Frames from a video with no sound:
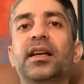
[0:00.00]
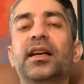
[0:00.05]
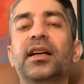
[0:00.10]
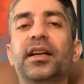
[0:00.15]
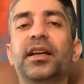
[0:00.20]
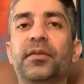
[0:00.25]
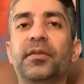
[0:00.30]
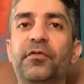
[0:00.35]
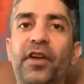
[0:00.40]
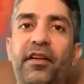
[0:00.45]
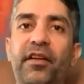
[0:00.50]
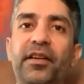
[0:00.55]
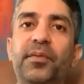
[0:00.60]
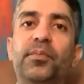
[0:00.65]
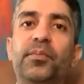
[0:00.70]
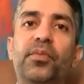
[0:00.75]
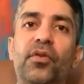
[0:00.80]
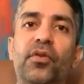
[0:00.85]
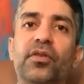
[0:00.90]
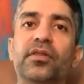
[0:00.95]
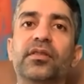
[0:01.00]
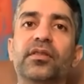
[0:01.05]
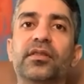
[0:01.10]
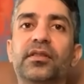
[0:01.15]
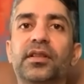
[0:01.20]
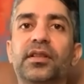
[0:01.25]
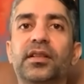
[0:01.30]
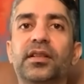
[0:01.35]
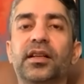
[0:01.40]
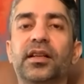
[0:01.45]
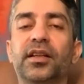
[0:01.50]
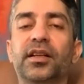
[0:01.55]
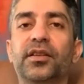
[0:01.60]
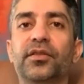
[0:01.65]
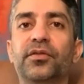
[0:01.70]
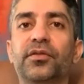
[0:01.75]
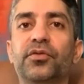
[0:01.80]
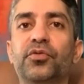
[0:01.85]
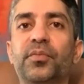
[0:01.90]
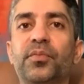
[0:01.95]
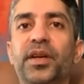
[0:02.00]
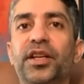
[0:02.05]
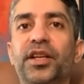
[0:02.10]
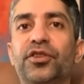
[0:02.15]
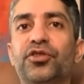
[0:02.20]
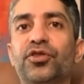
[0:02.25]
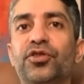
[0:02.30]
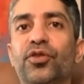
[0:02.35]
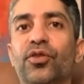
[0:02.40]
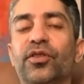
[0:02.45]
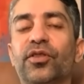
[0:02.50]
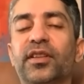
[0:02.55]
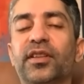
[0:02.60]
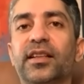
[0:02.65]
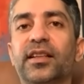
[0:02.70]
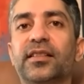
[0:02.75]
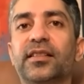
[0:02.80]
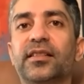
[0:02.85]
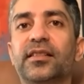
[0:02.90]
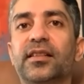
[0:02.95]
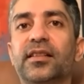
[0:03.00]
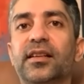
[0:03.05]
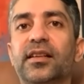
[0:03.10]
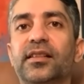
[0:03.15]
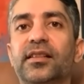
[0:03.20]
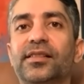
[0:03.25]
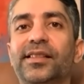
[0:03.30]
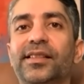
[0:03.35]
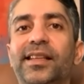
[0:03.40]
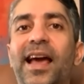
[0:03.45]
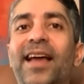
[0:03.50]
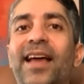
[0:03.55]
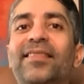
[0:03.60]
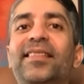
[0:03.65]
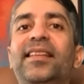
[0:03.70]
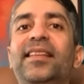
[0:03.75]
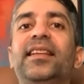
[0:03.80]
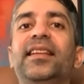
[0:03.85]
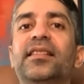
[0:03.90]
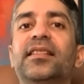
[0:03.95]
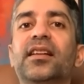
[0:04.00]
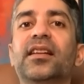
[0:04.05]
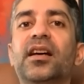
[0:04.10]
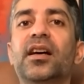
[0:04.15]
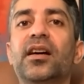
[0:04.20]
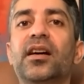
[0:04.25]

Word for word: It's very important uh, to make sure that uh, the athlete